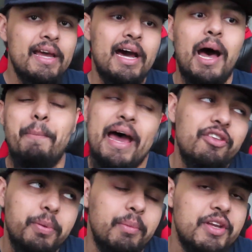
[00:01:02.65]

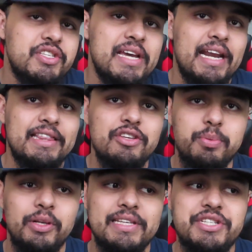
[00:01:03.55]
Madden's pretty much dead at this
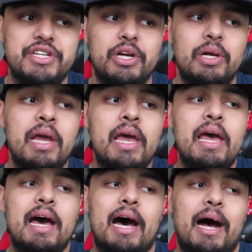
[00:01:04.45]
point this year.
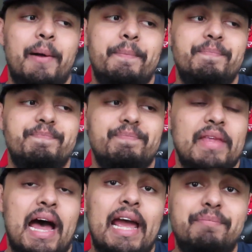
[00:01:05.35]

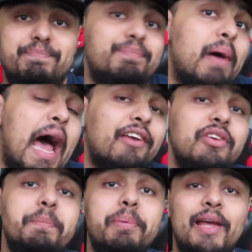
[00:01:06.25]
I
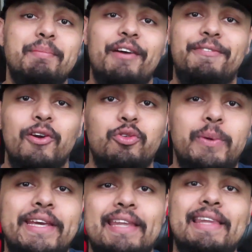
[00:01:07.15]
actually played my first
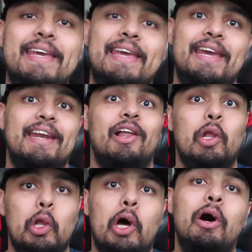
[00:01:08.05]
weekend league in a
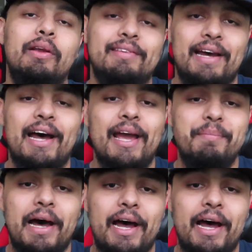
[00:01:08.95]
long time.